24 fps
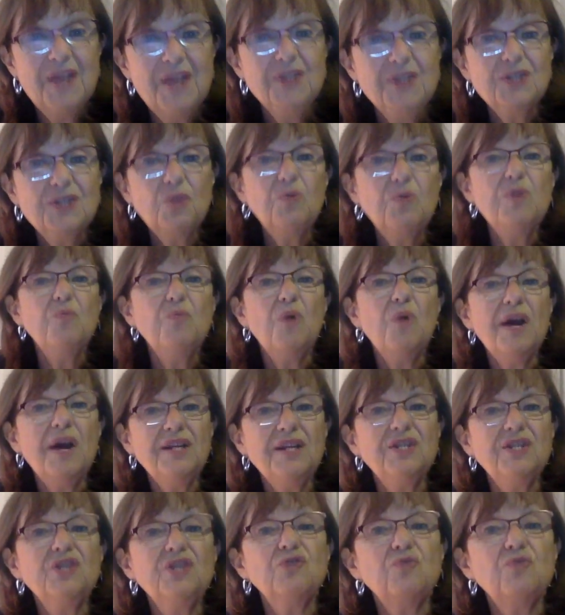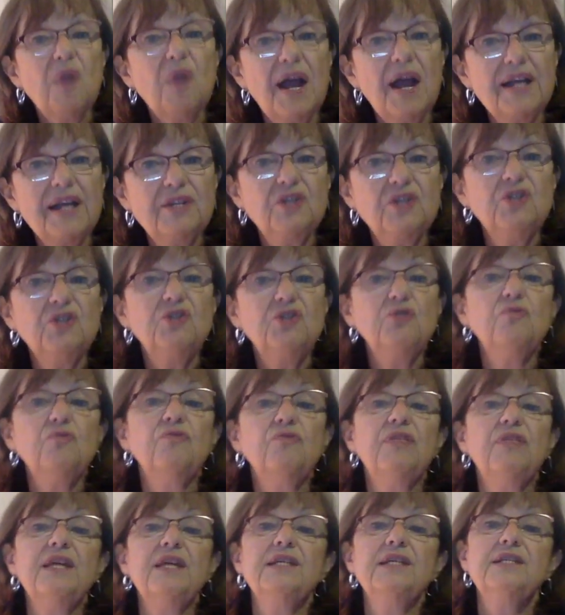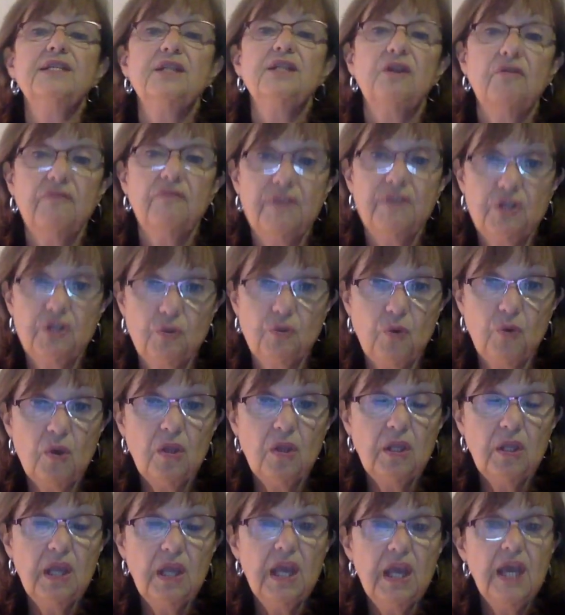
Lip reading: So we want to try to do things that are visual,